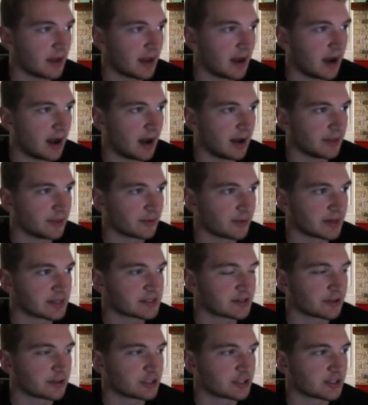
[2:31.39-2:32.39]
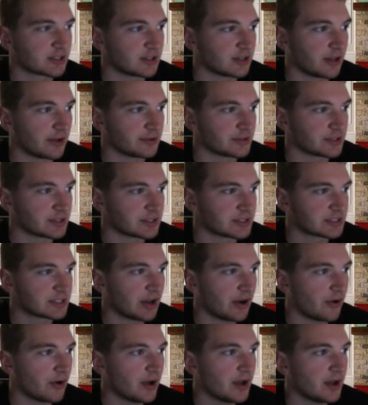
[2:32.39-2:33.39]
Uh, the rest are just closers.
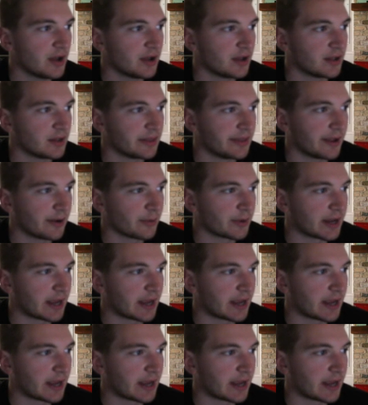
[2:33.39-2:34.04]
So there